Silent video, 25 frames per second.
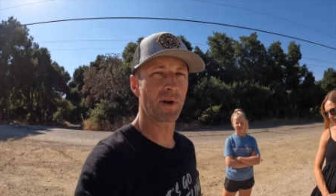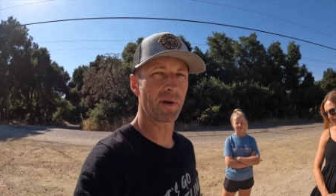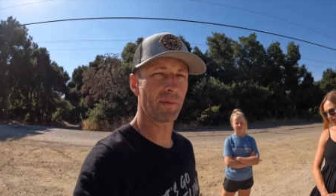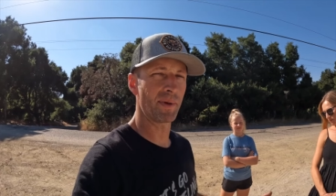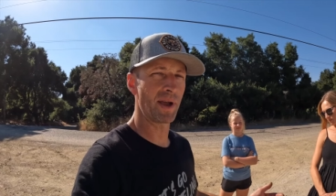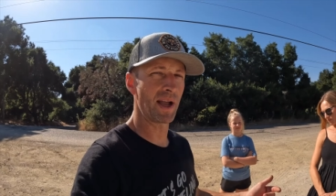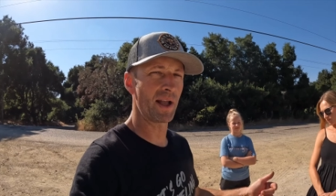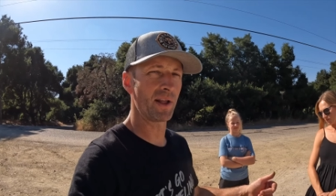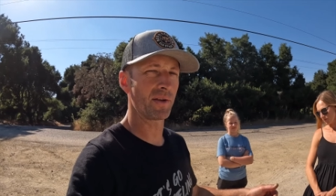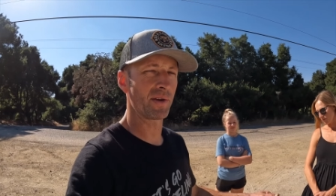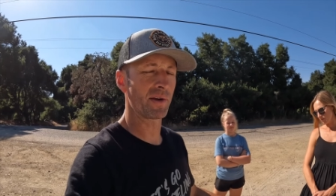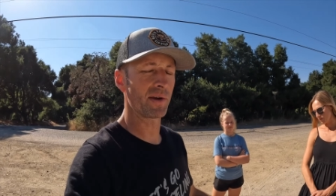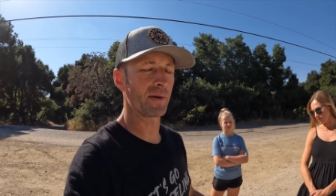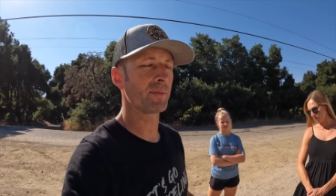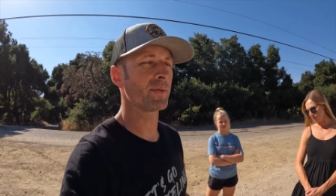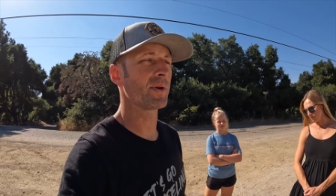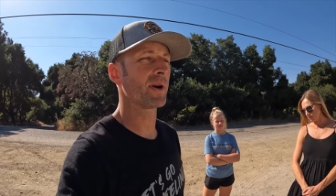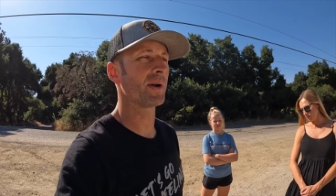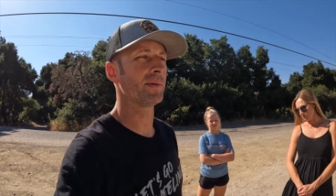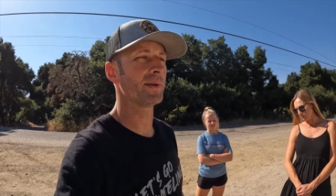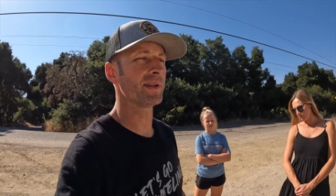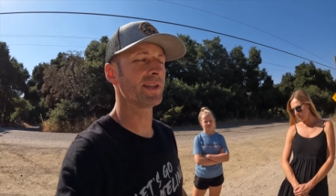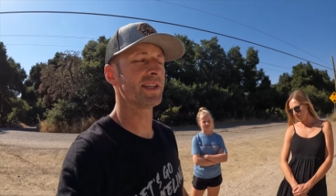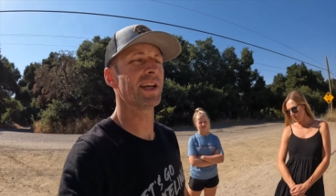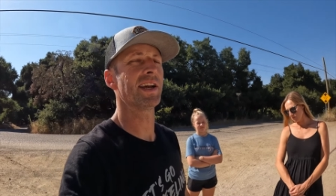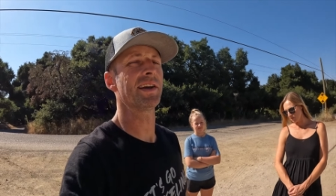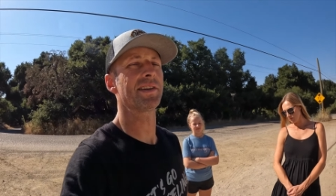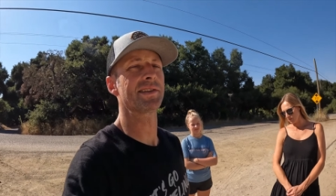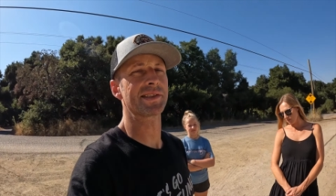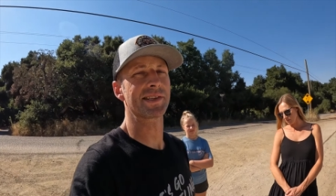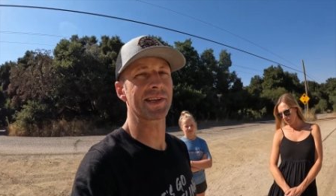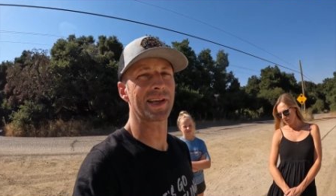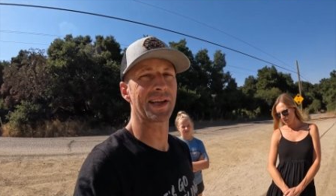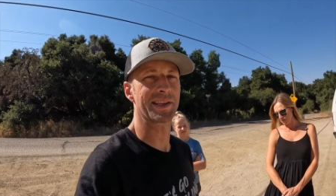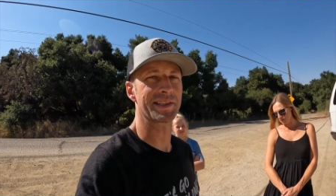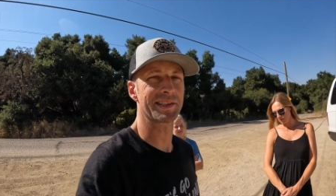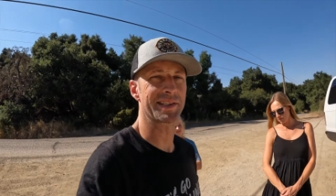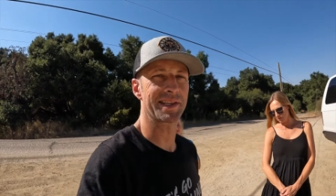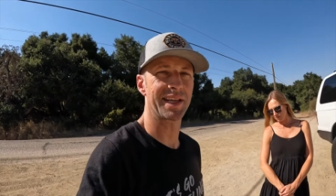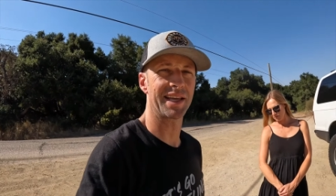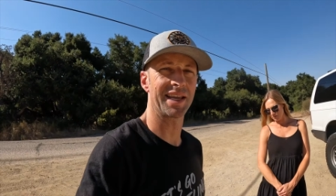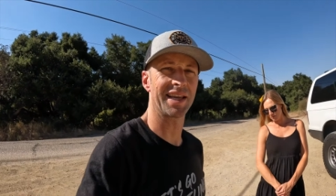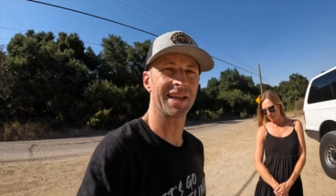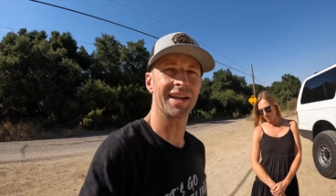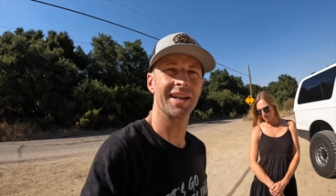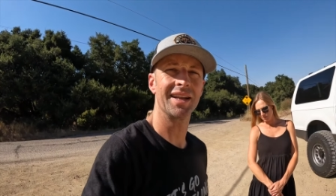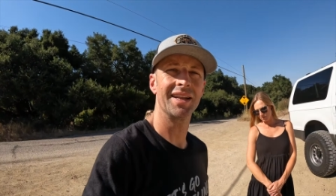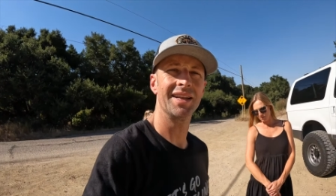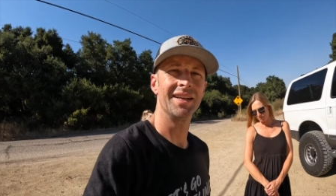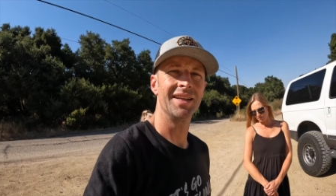and Mallory will probably downsize
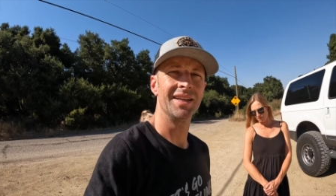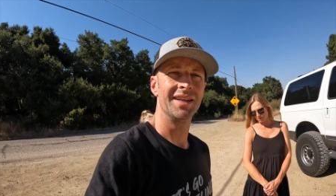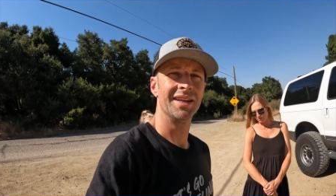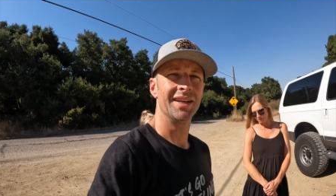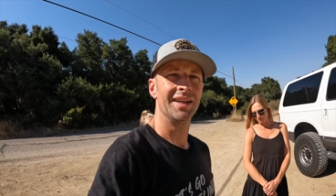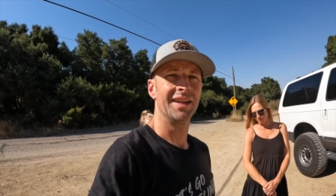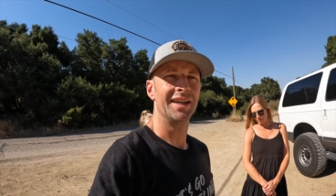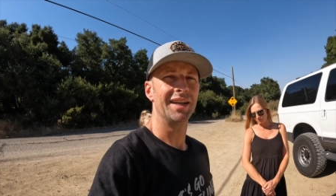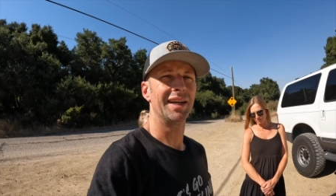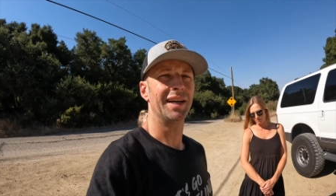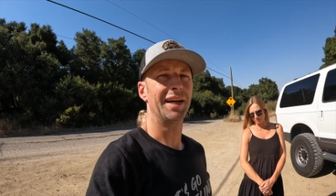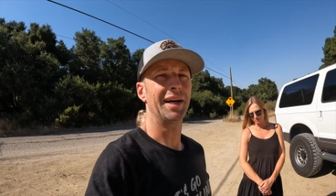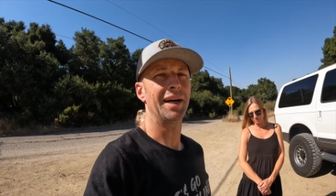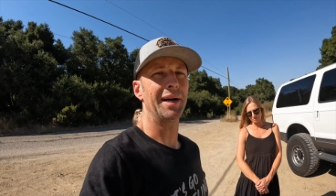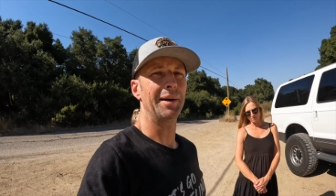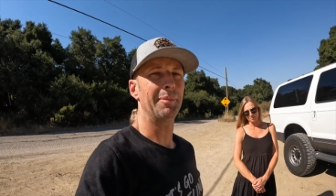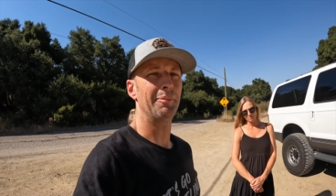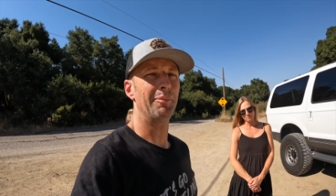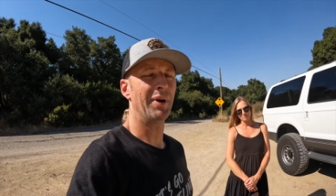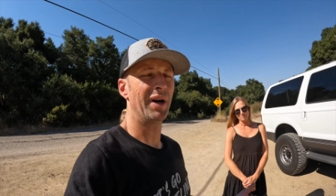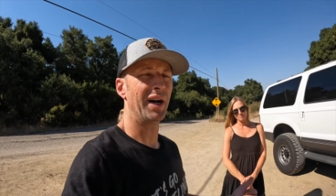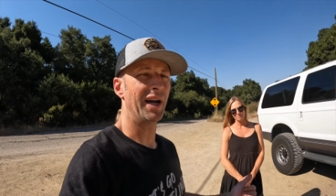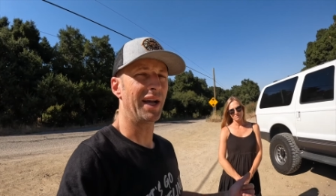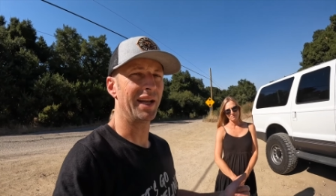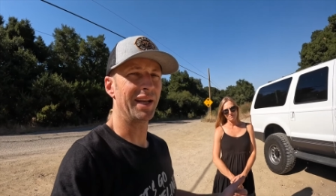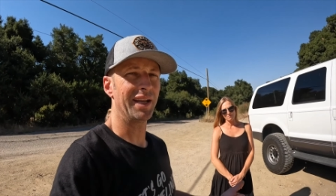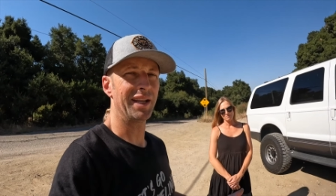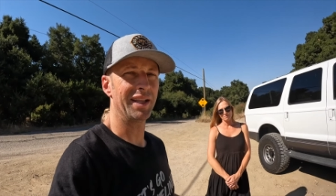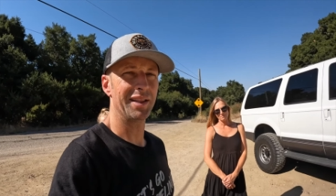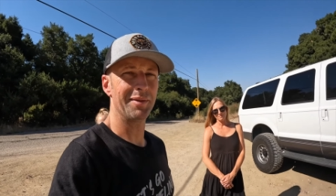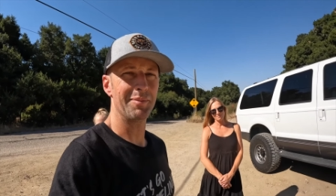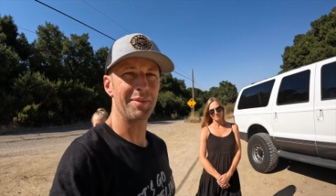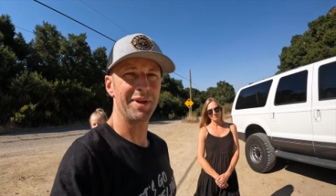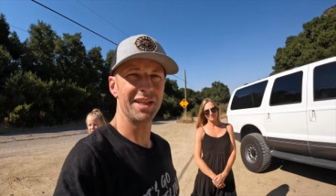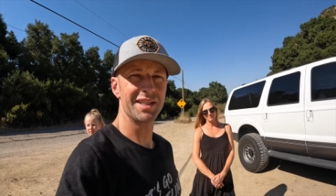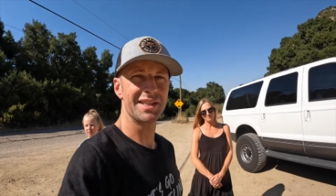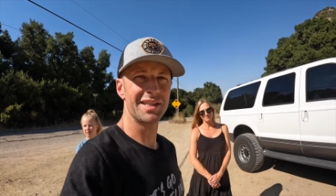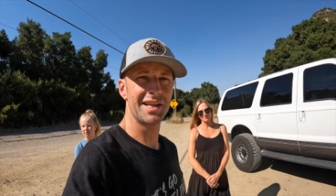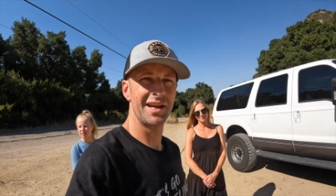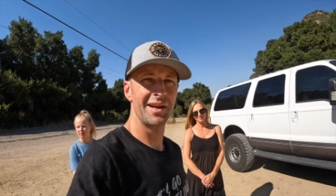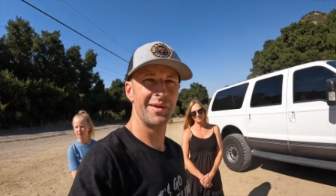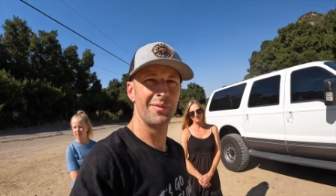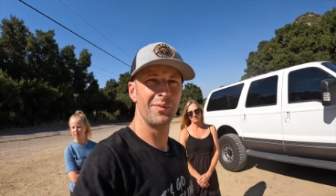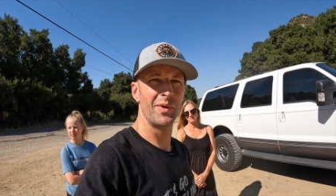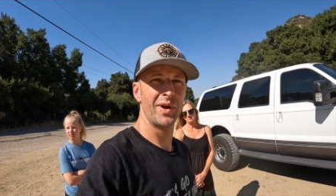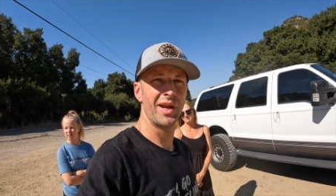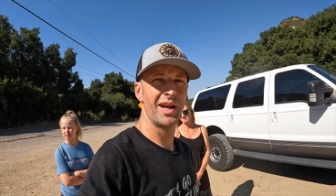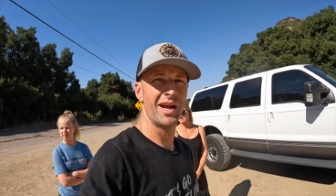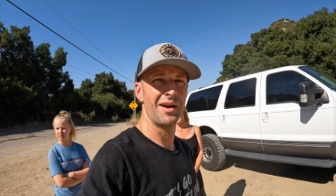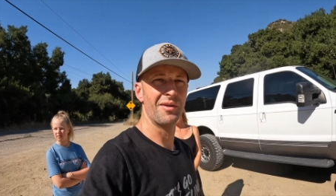again. Uh, but in the meantime,
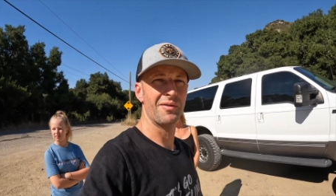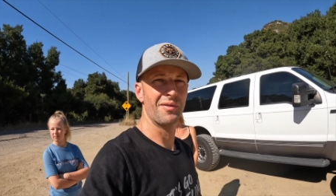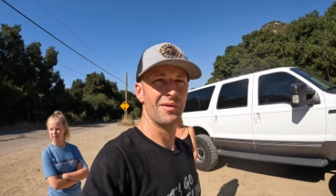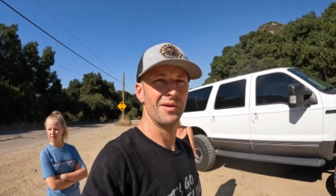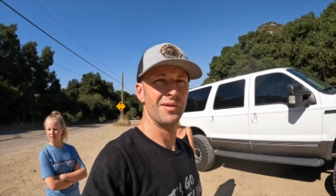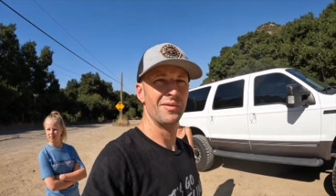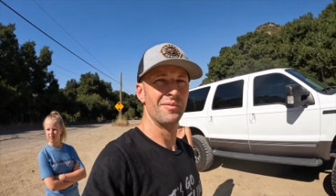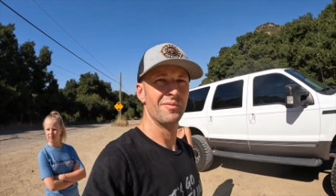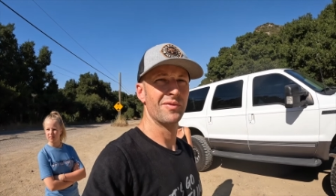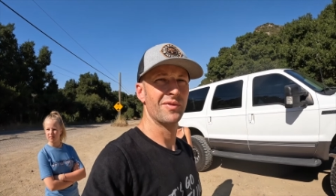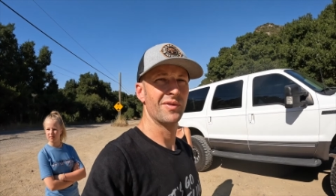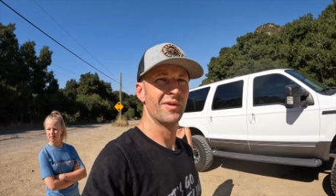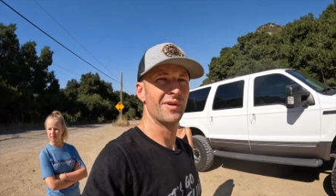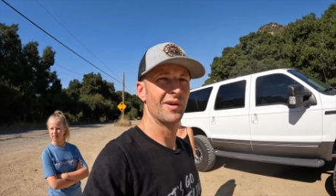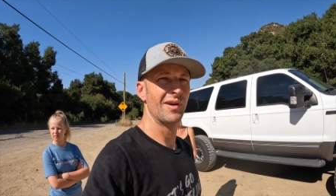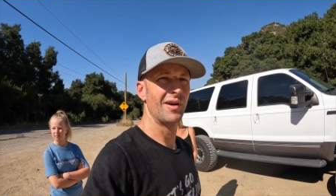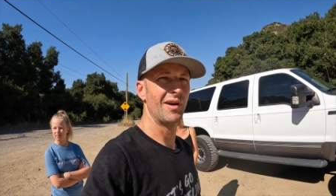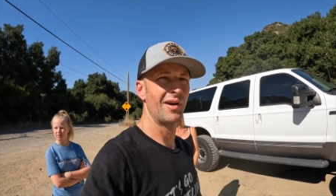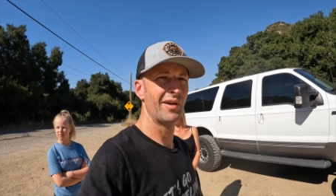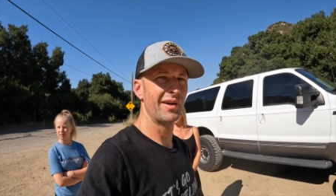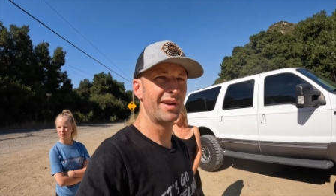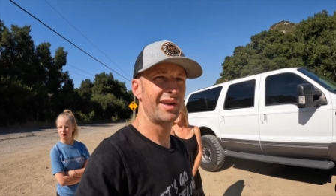we got room for our